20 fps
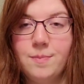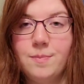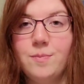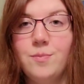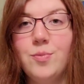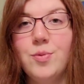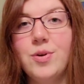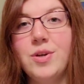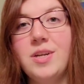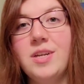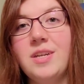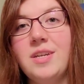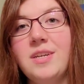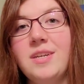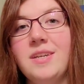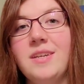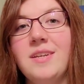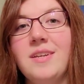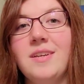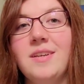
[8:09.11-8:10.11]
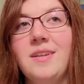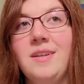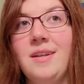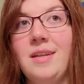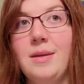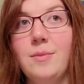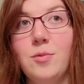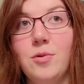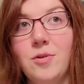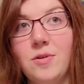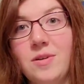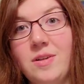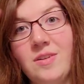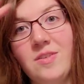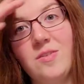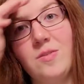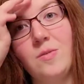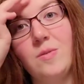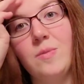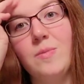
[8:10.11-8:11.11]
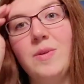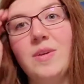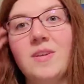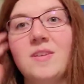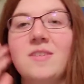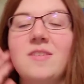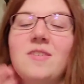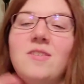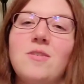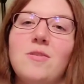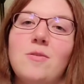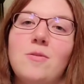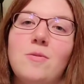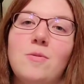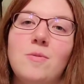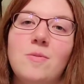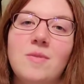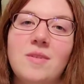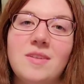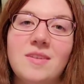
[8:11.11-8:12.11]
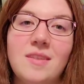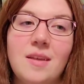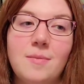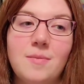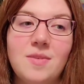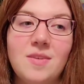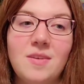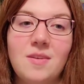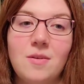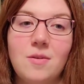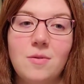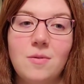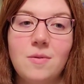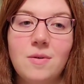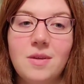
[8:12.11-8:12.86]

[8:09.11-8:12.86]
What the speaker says: bring Namor into the mix too, into the MCU.